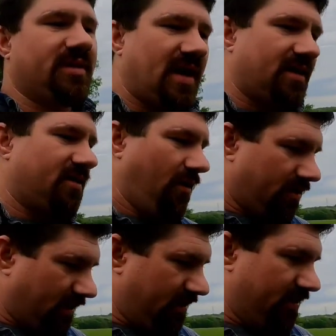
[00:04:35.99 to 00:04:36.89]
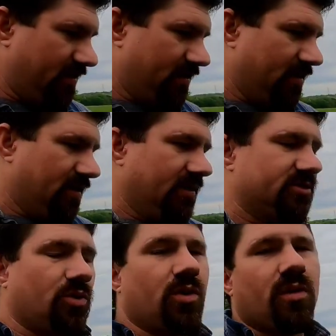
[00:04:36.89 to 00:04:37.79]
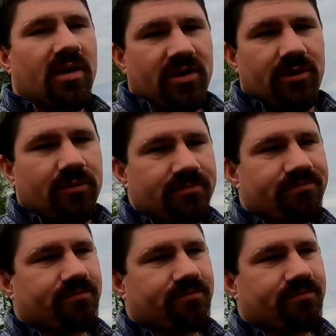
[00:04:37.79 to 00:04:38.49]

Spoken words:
Daggone it. So what do?